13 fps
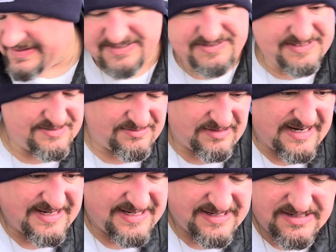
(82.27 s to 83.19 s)
cedar
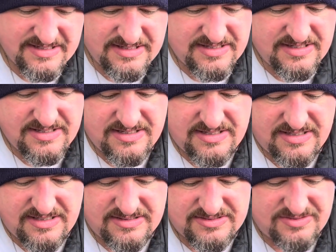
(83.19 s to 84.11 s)
lining.
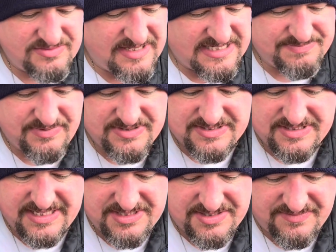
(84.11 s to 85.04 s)
So nice
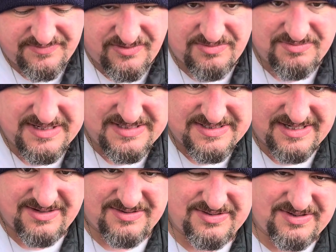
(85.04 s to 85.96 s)
presentation for a
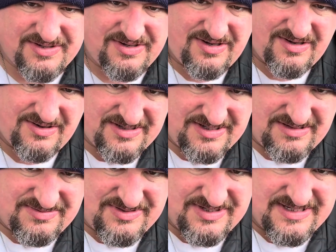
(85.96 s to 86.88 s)
mid-tier cigar, you know what
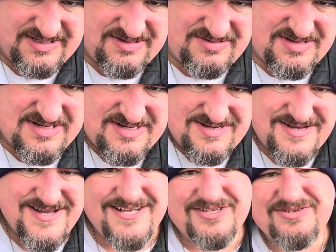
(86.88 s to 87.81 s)
I'm saying, though?
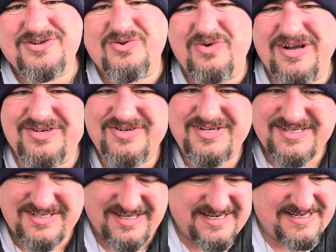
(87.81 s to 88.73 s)
And so the question
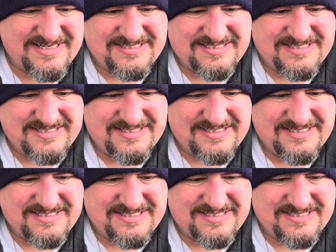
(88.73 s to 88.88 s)
is, like,